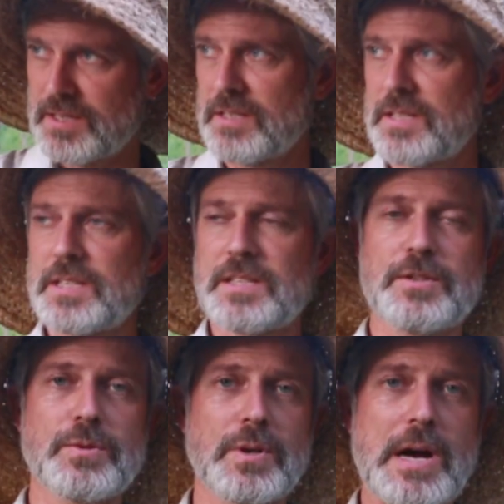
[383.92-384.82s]
consistent
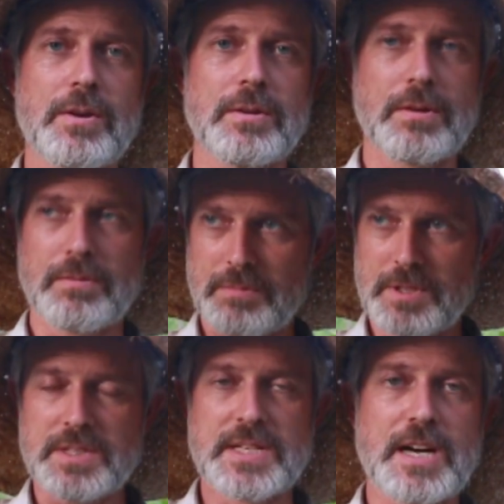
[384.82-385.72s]
throughout
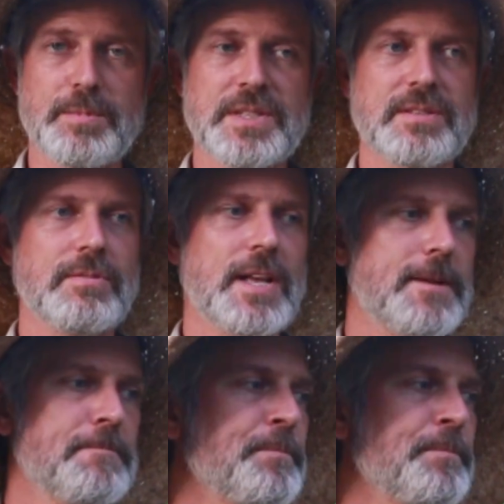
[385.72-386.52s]
this entire piece of land.